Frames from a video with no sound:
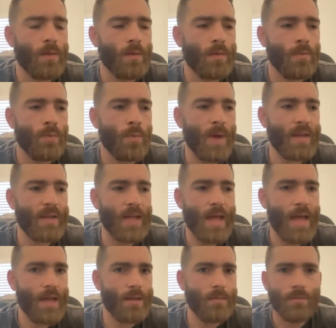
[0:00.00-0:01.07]
But my
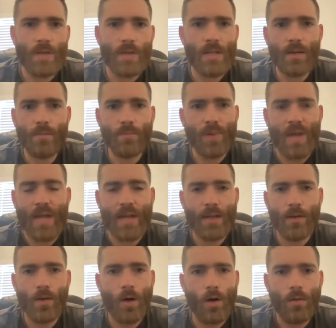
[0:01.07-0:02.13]
dad, he didn't panic
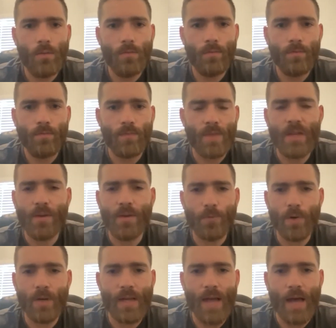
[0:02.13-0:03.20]
at all. He didn't
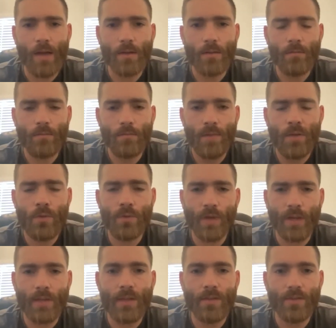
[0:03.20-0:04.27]
freak out. He was
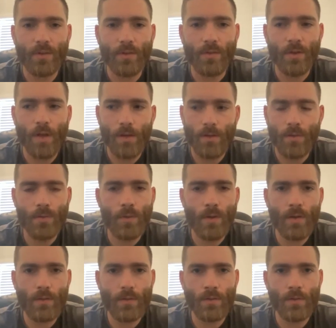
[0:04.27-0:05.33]
like, listen, son, do
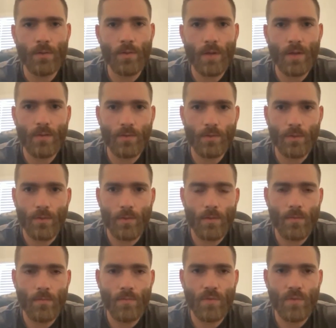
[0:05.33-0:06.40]
this,
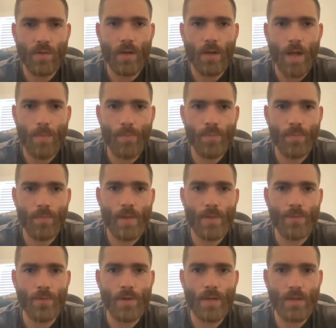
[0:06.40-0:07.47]
set it up.
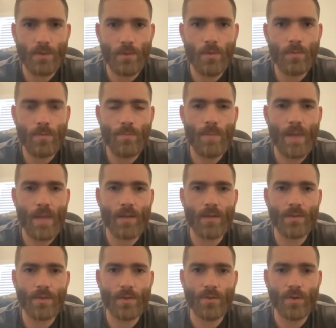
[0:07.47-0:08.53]
If you need to, make a
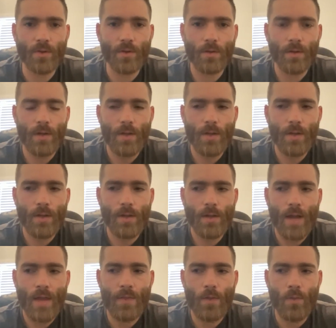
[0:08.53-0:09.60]
decision.
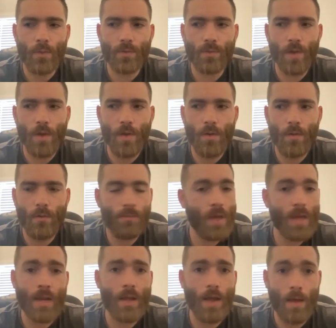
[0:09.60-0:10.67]
And there was
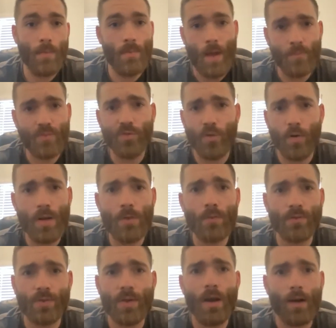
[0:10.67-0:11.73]
I'm sure he
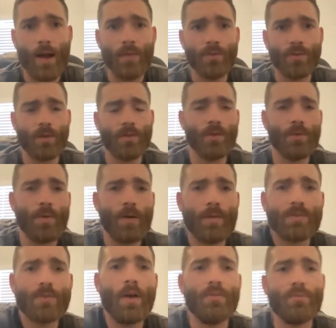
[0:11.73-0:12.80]
was scared, obviously, as everybody
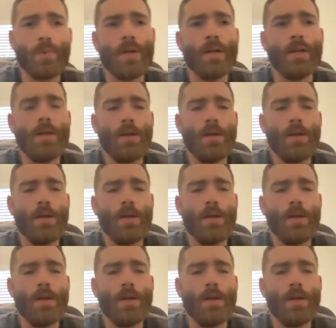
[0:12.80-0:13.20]
myself. But